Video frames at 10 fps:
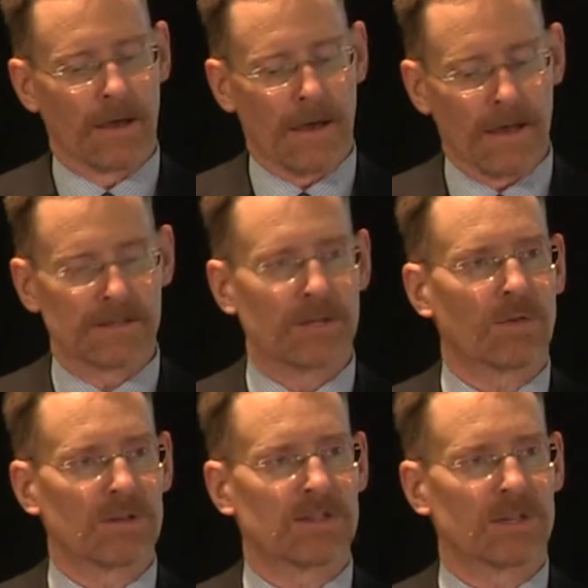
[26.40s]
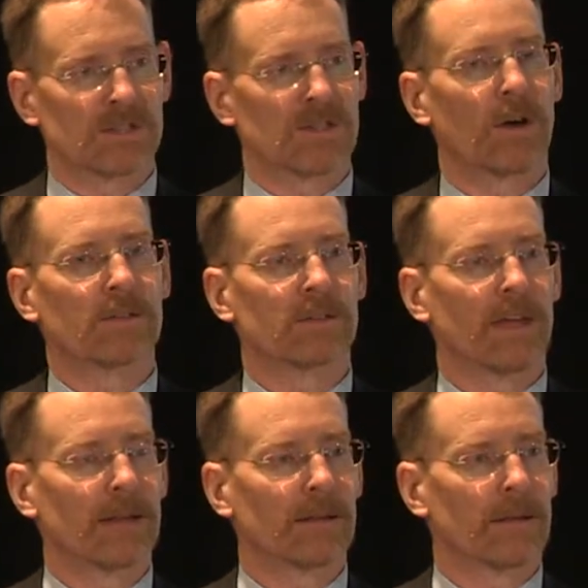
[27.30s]
As an interesting aside to
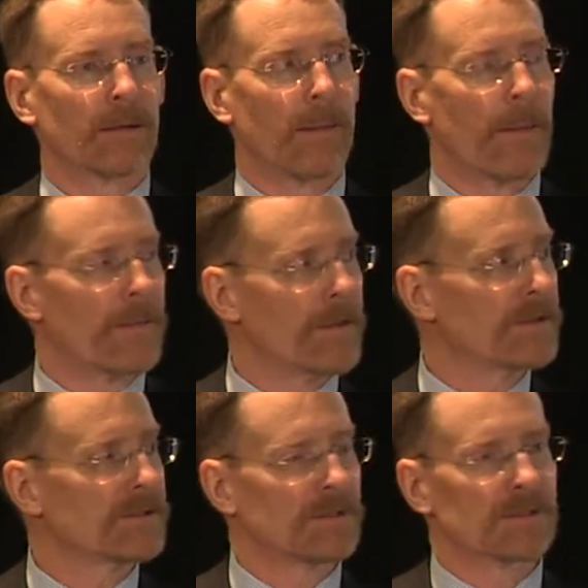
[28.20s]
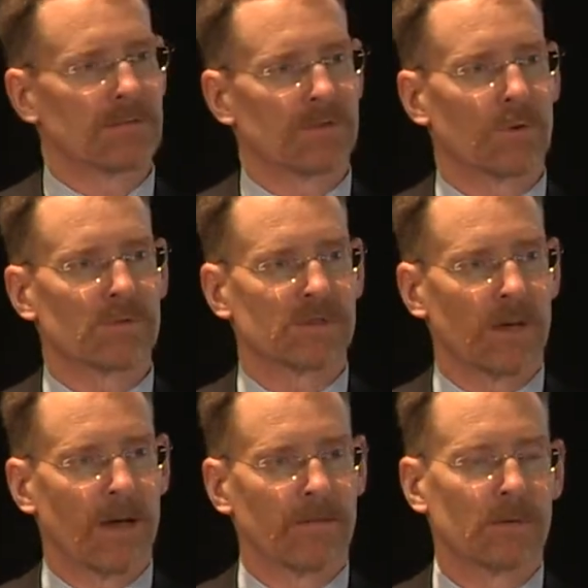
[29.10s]
that, these systems also
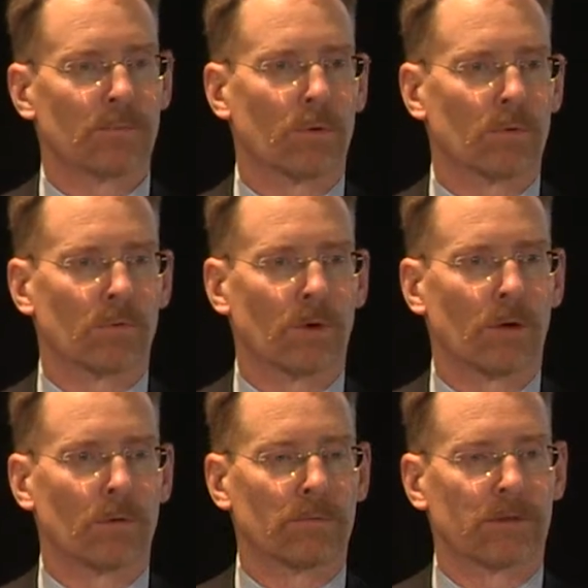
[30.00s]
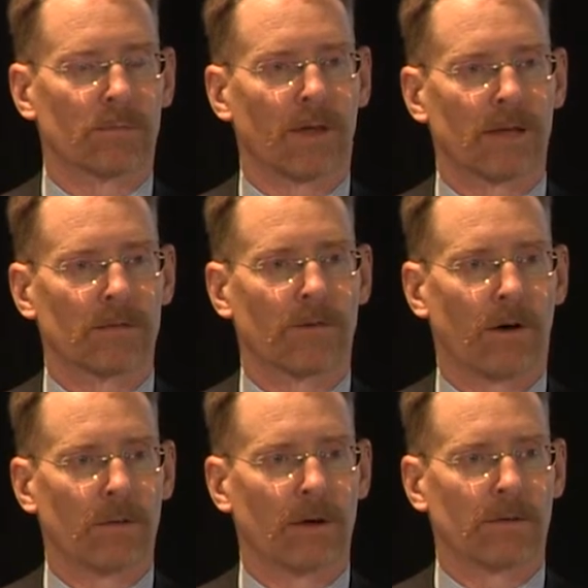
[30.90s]
have an important role to play in
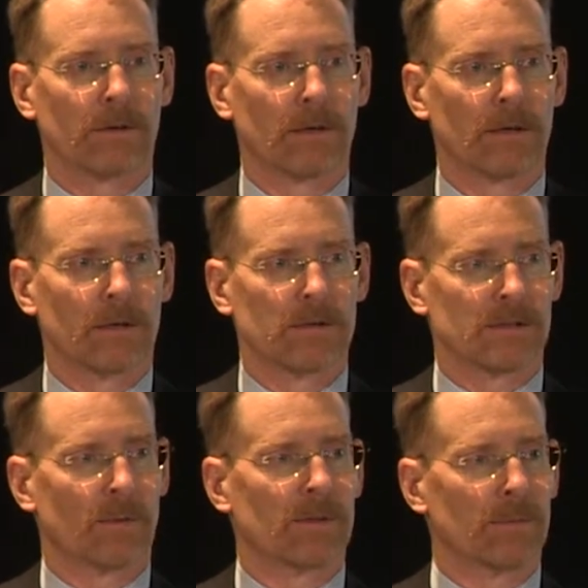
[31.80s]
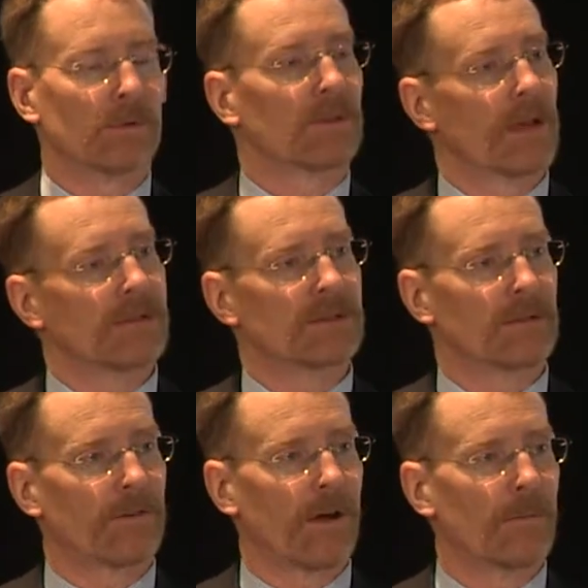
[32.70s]
fire mode. So when the building goes into
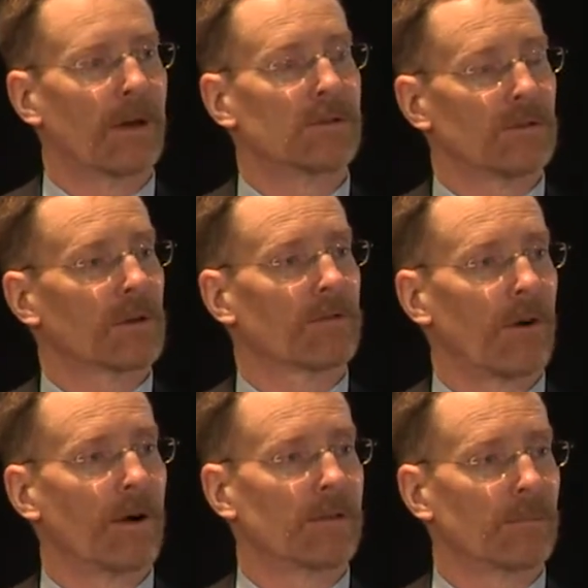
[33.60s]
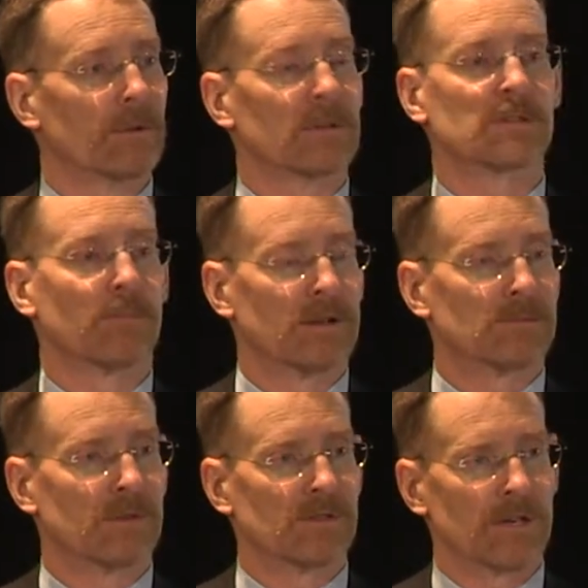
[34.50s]
fire mode, you've got a fire in the building, smoke's
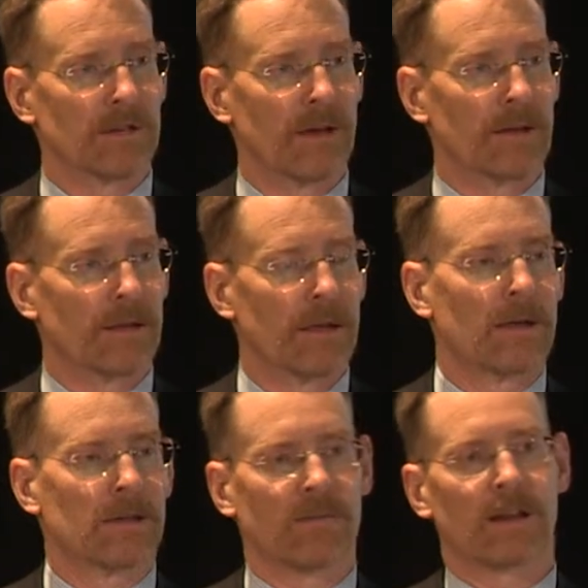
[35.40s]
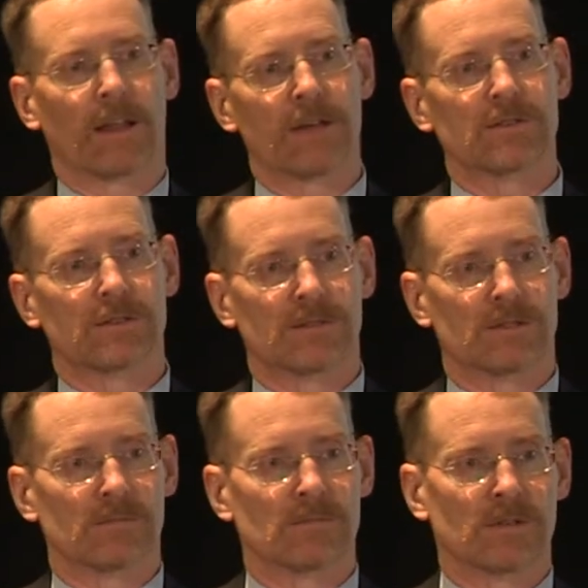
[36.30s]
being generated. The ventilation
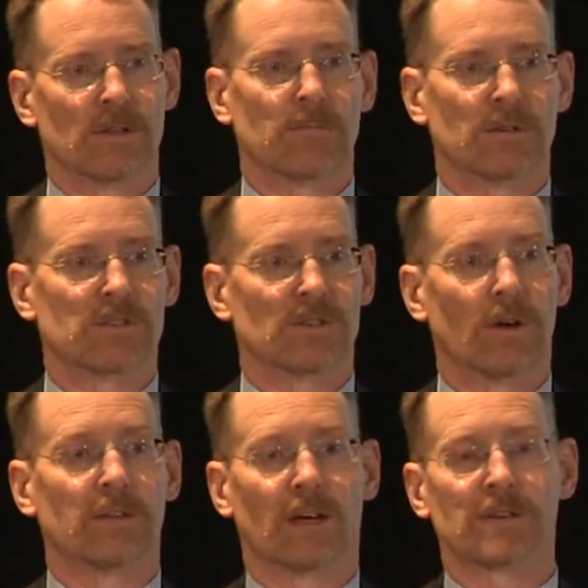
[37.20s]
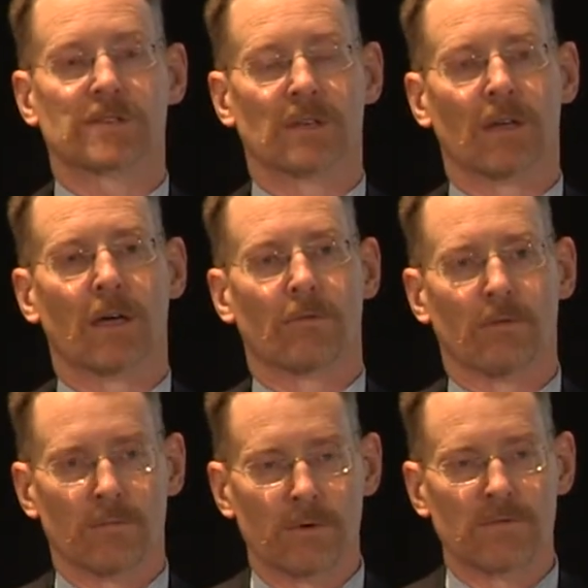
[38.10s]
systems need to be designed to actually
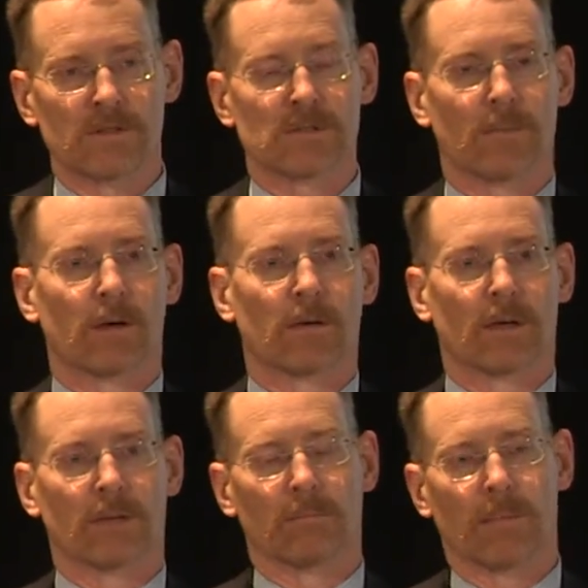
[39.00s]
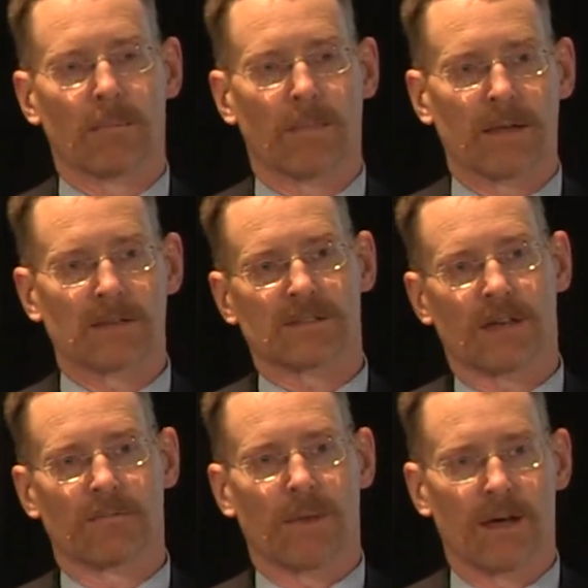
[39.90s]
remove the smoke and make a
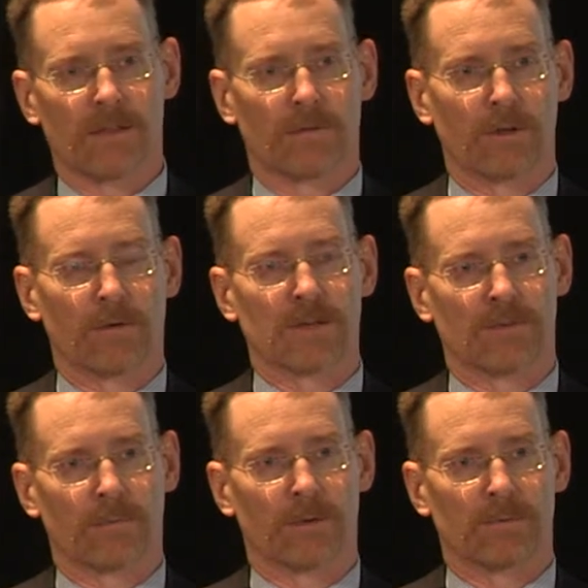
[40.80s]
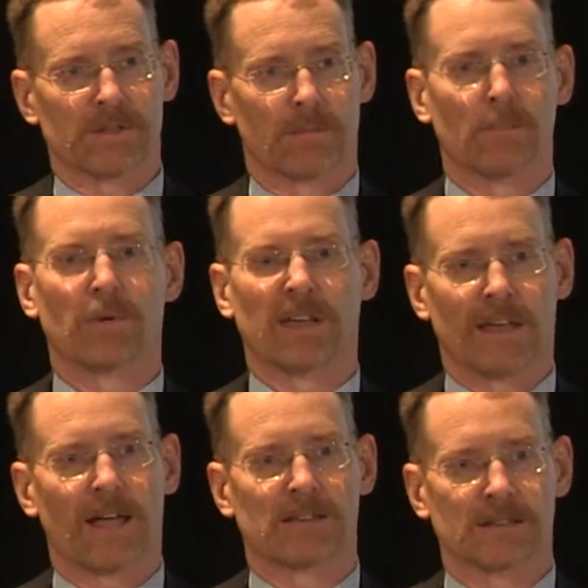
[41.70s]
safe path of egress for people, so people
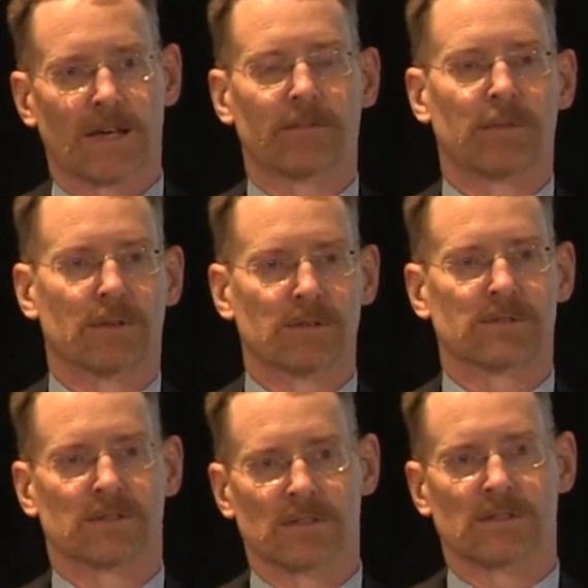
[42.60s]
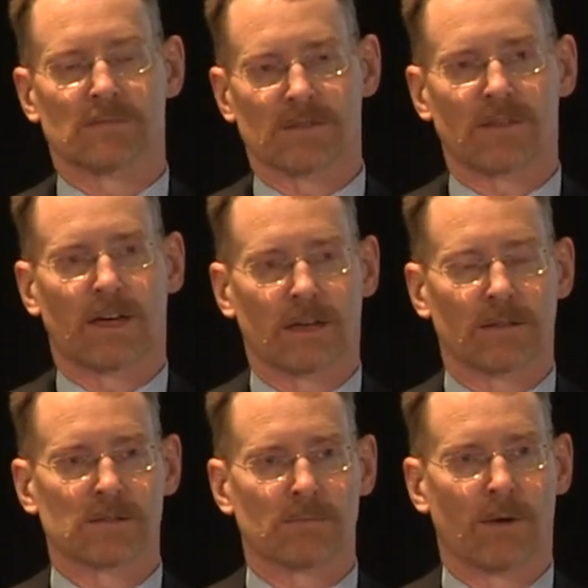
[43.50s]
get out safely because the systems are taking
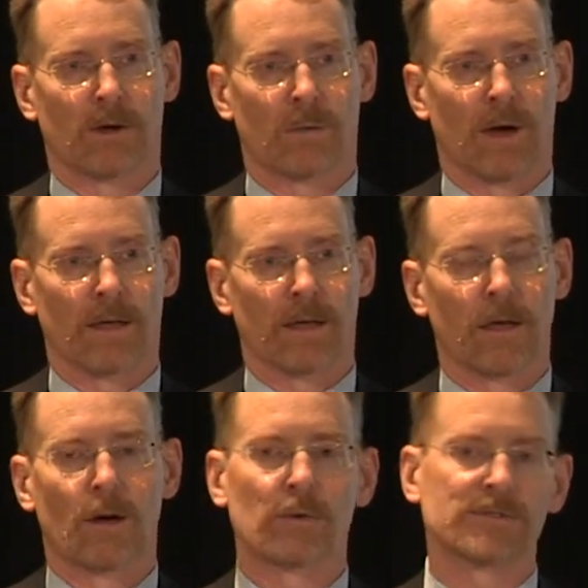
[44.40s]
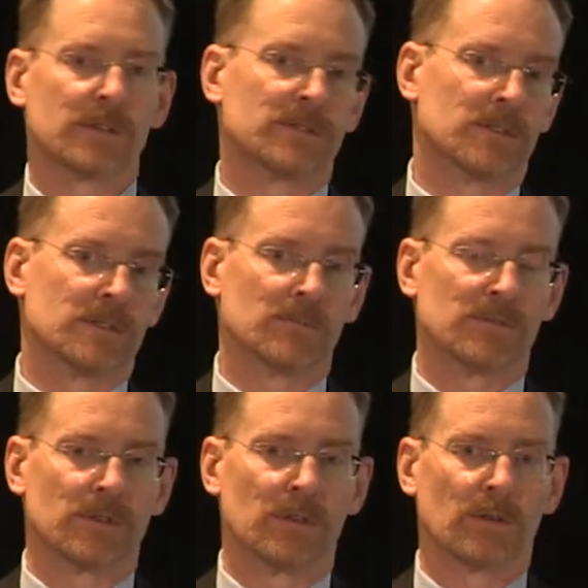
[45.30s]
the smoke away. Also,
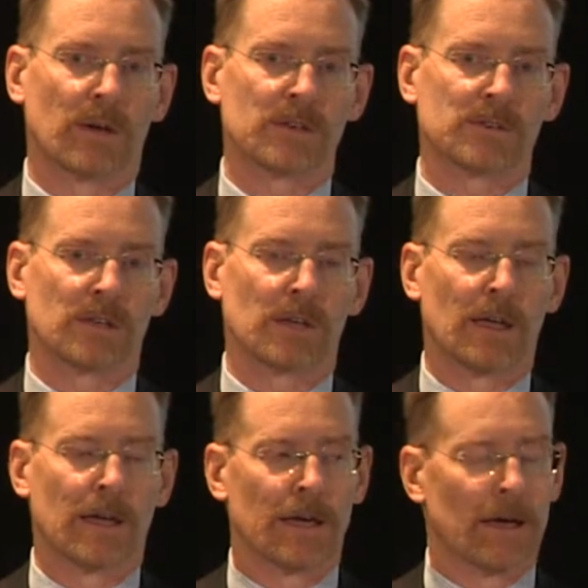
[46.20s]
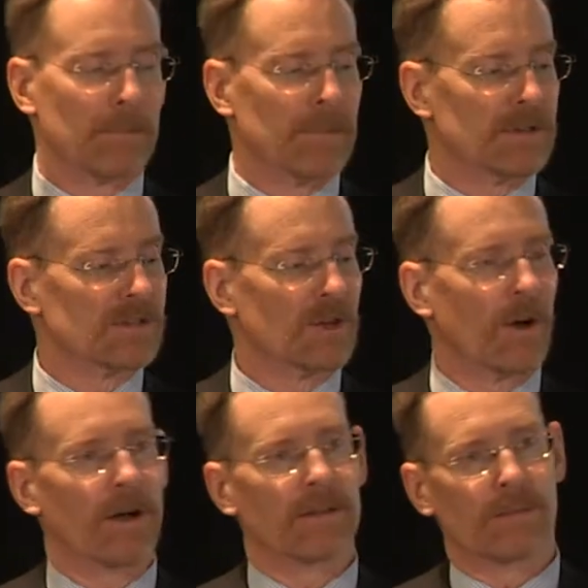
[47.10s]
systems need to actually be
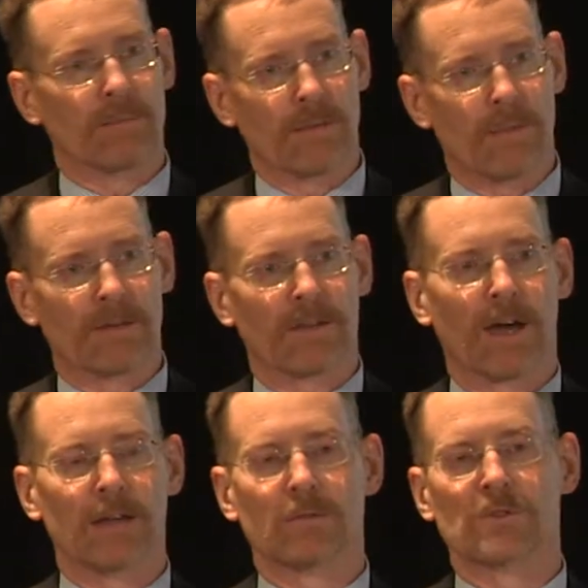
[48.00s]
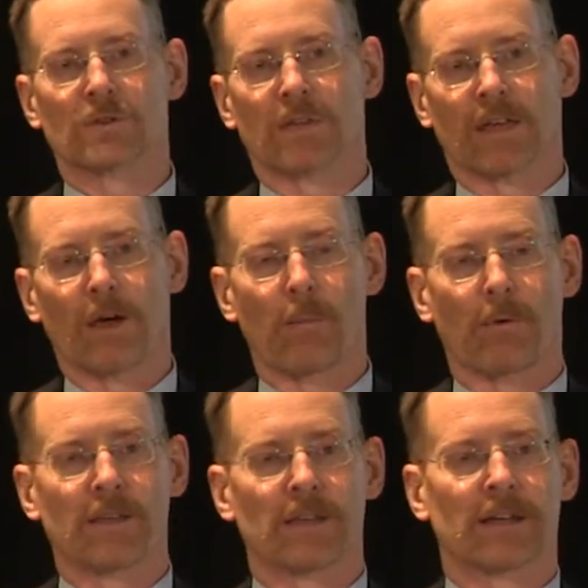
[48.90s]
designed and be maintained to ensure that they
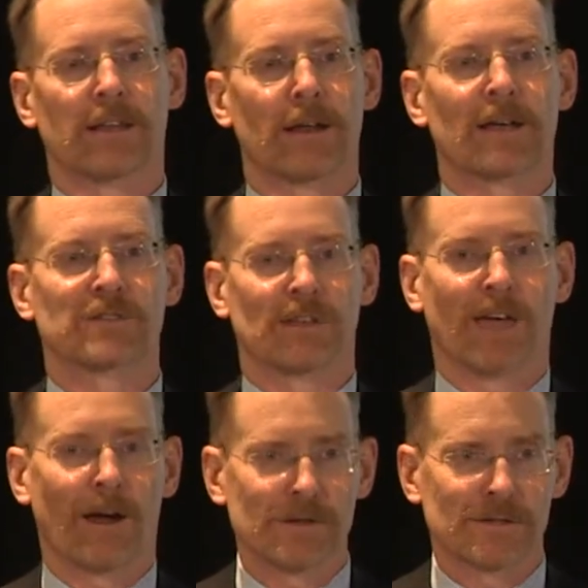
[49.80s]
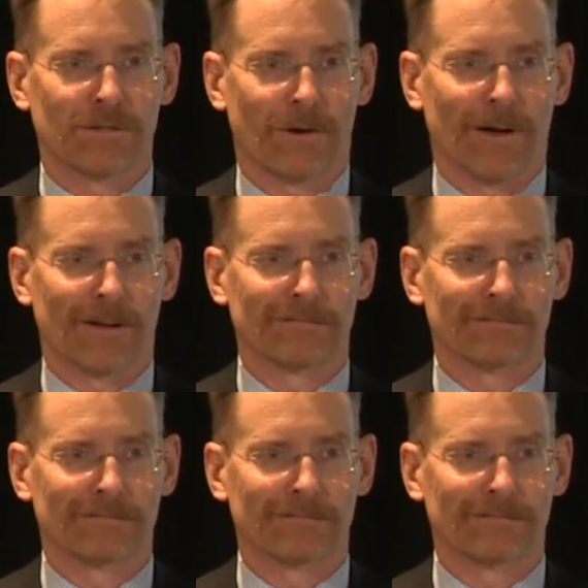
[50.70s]
operate, that they don't actually encourage the fire.